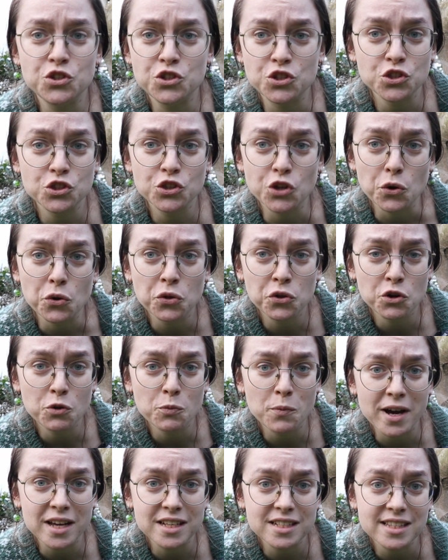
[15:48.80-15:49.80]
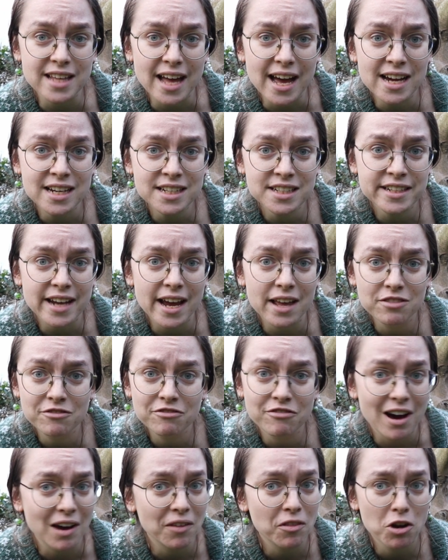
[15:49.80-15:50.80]
just go through my stash
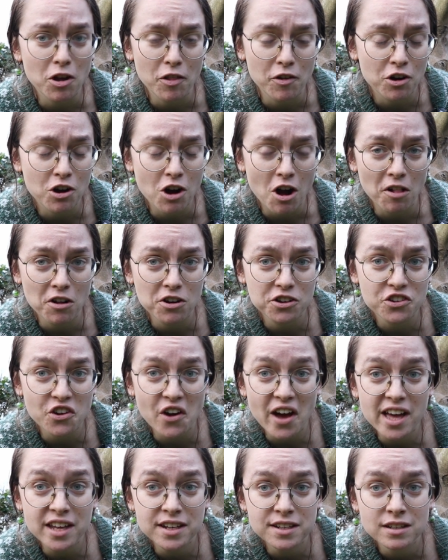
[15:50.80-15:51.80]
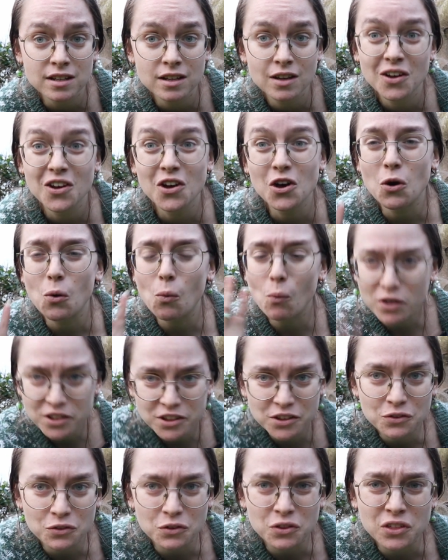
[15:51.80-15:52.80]
and find another color to add.
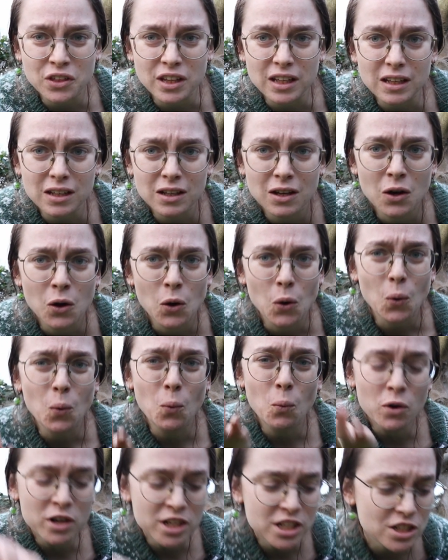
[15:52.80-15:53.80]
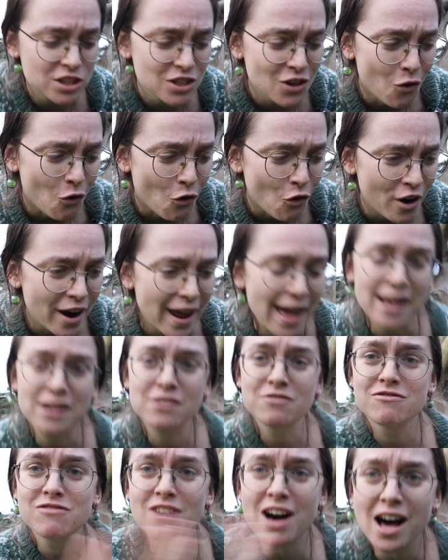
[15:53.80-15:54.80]
What do you think? What is your
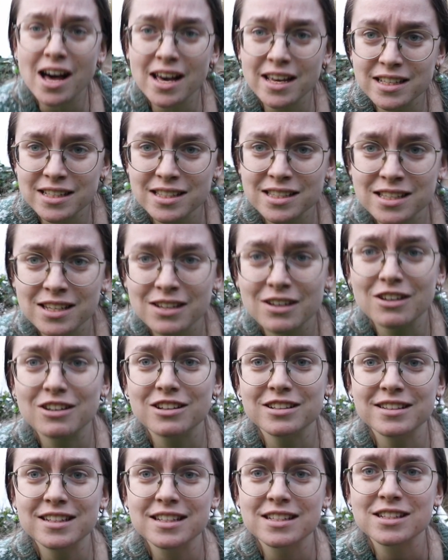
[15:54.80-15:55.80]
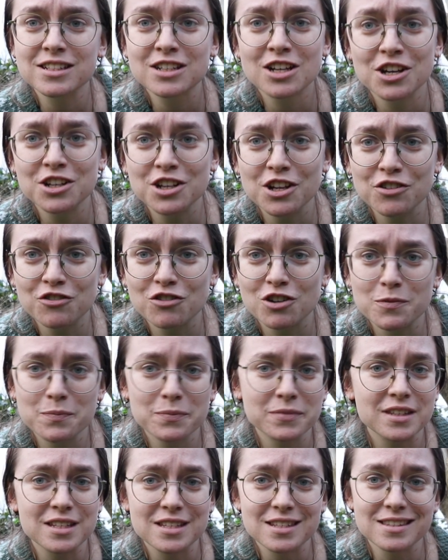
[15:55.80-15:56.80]
advice on this
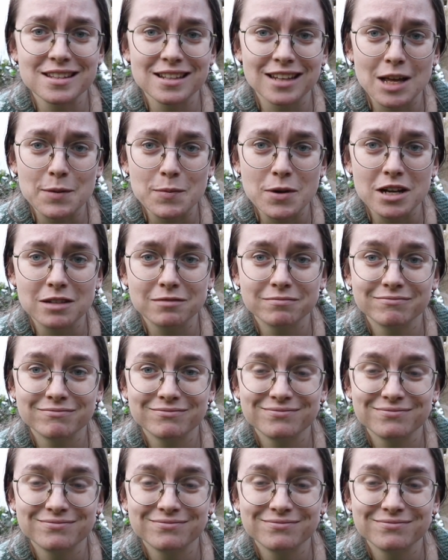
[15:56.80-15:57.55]
conundrum, this dilemma?